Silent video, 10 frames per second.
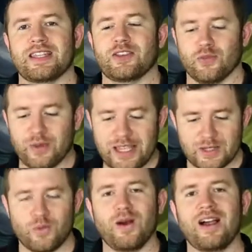that the
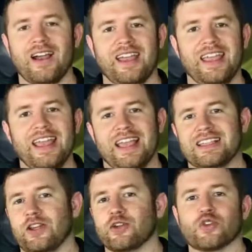reason why
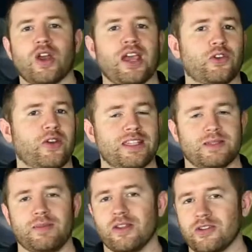is that you're trying to create
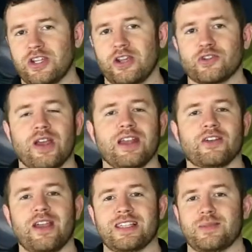some energy, you're trying to
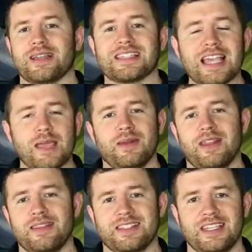create some excitement
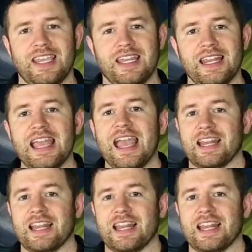in the scene,